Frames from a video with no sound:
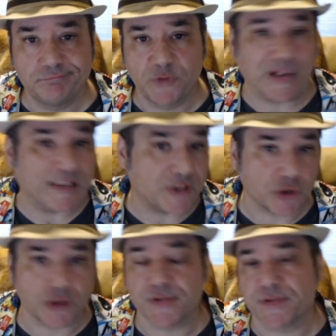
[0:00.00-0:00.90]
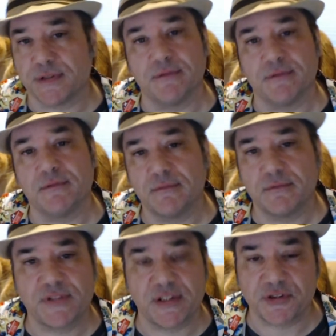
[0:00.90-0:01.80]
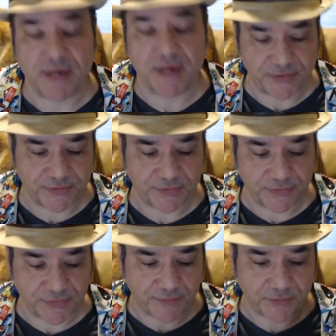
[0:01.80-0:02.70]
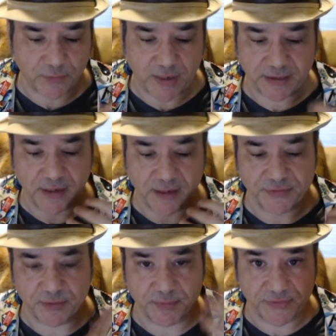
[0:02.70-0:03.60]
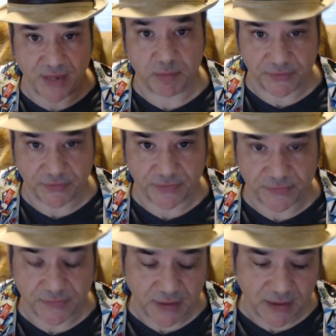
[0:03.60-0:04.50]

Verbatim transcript: creatures and sentient races and stuff to recognize them as Eblises.